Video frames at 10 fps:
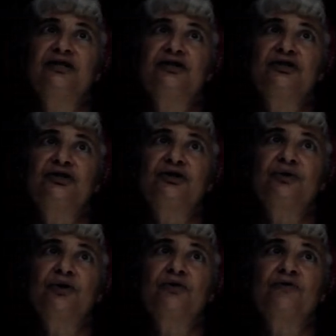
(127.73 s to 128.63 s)
to the
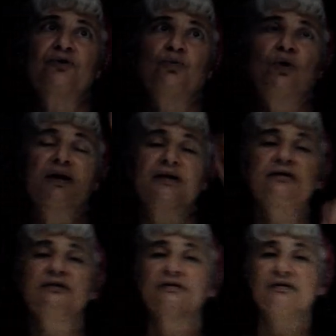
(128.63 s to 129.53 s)

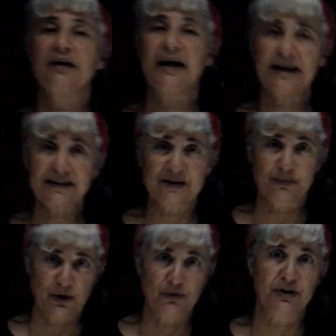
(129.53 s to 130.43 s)
2/1
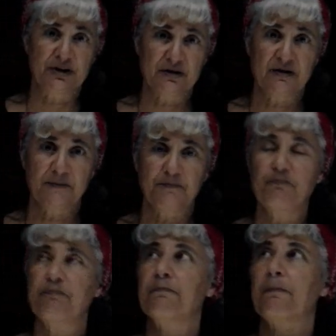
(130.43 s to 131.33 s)
exponent.
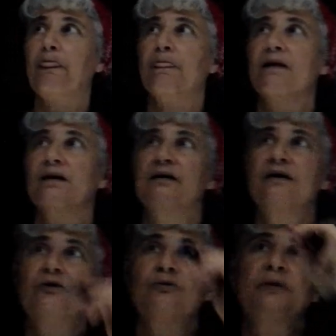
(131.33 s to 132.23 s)

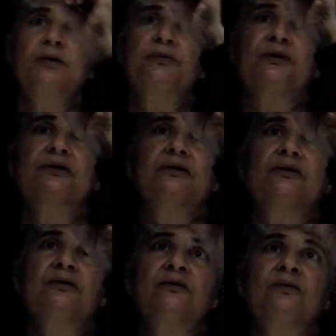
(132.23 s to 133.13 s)
Remember,
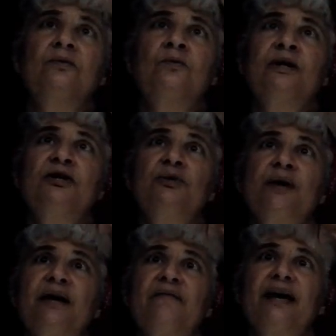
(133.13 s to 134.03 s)
when
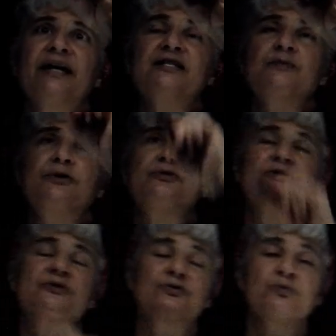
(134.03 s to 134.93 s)
you have
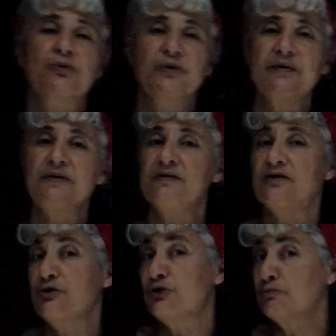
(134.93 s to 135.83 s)
exponents through
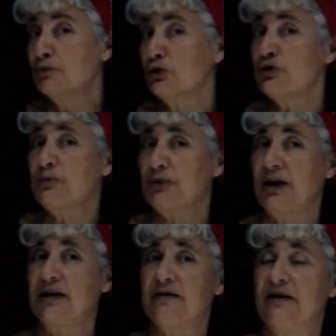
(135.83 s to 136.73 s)
parentheses, you
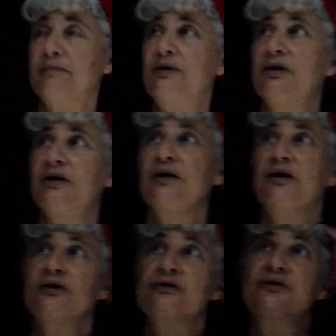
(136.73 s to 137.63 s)
multiply them.
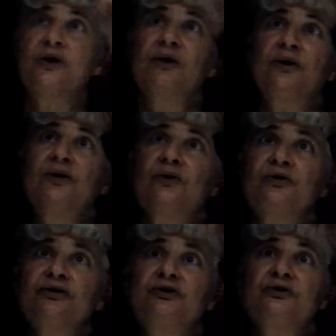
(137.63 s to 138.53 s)
So the